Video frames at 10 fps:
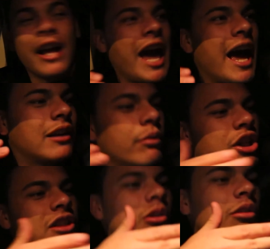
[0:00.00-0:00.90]
And we
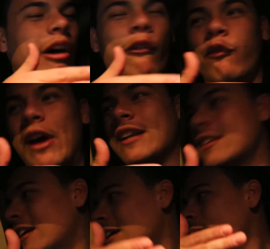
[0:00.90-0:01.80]
just called our friend
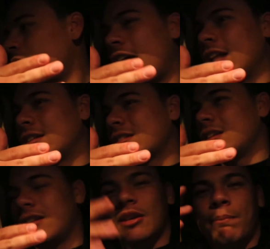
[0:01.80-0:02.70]
and
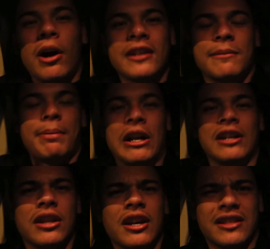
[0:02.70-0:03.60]
uh, the party's
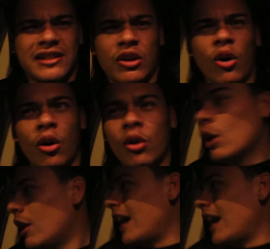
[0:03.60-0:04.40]
apparently near a school.